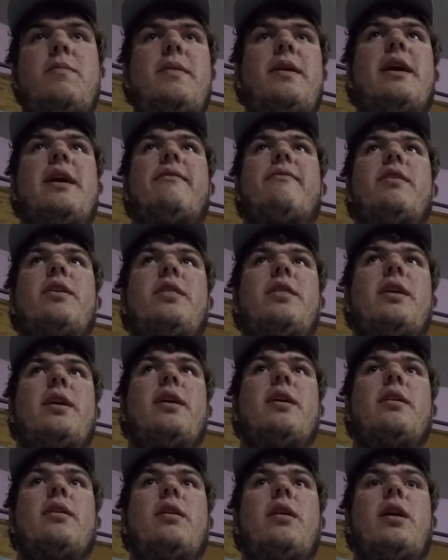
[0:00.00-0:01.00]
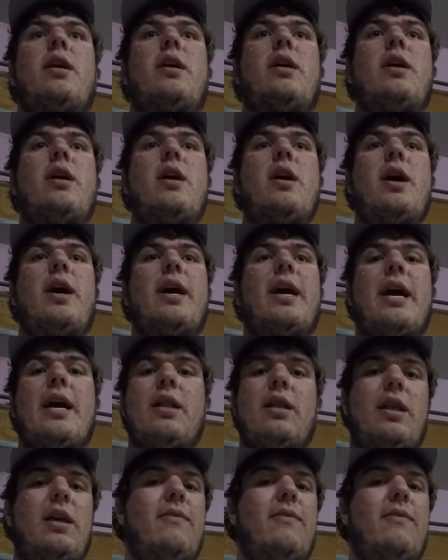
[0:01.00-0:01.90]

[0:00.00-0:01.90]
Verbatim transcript: be everything. Uh, again,